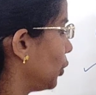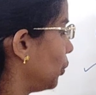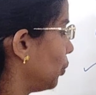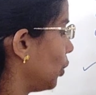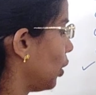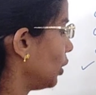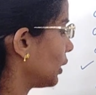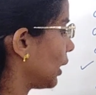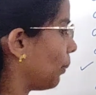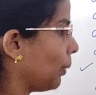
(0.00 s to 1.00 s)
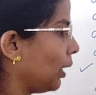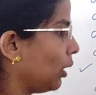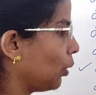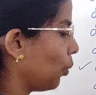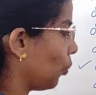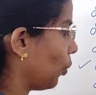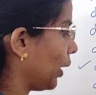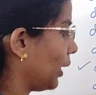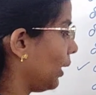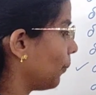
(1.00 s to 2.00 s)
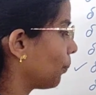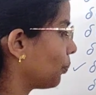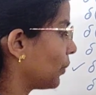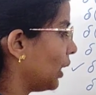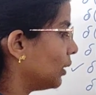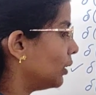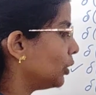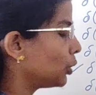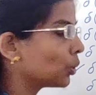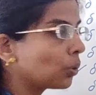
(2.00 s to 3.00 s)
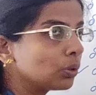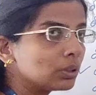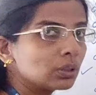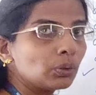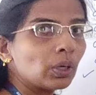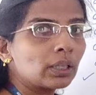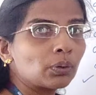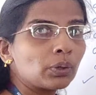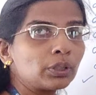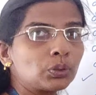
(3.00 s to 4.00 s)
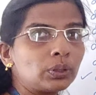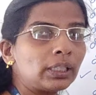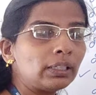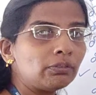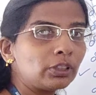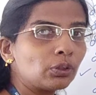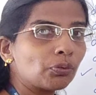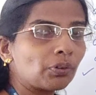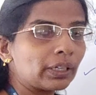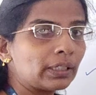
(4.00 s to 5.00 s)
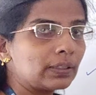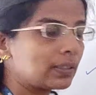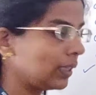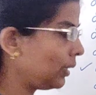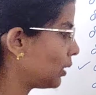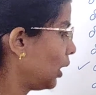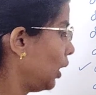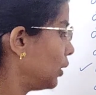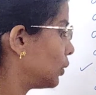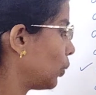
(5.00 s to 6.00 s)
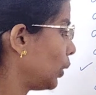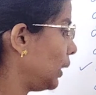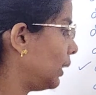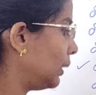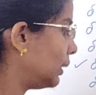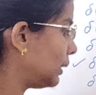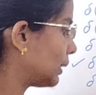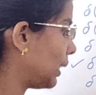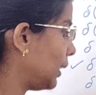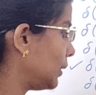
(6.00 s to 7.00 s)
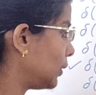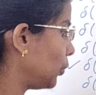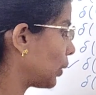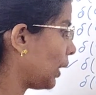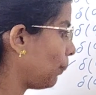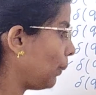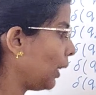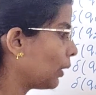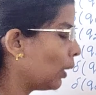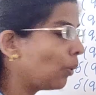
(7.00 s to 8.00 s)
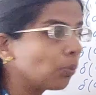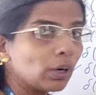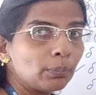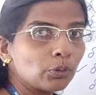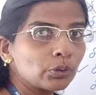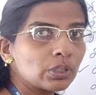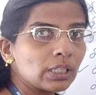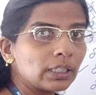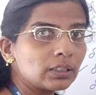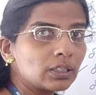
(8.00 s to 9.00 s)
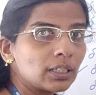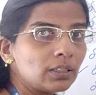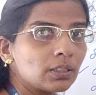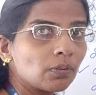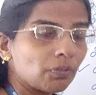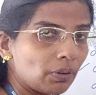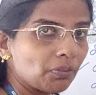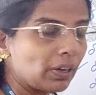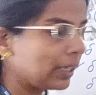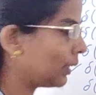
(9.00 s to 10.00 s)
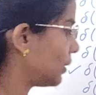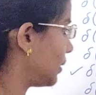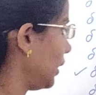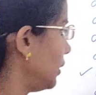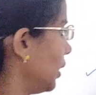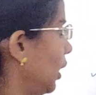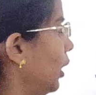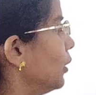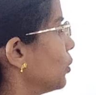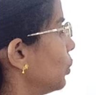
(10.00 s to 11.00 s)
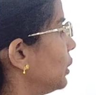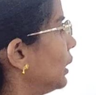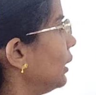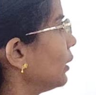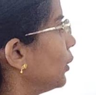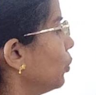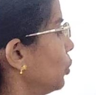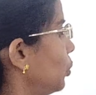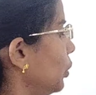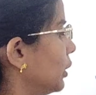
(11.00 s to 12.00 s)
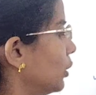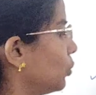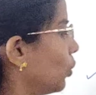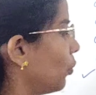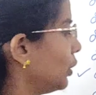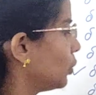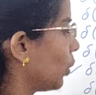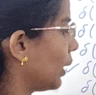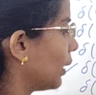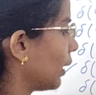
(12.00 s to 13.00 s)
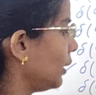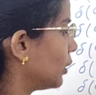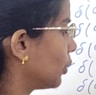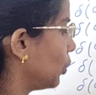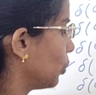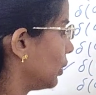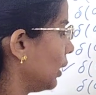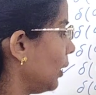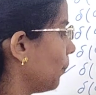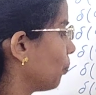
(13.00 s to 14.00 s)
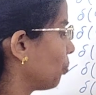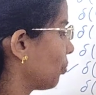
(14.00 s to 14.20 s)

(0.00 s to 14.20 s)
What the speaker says: Q0 comma Y. This shows you are going to deal with your final state. So in this case, you can make one more state change for final state. So till Q2 it is over. So I'll write Q3.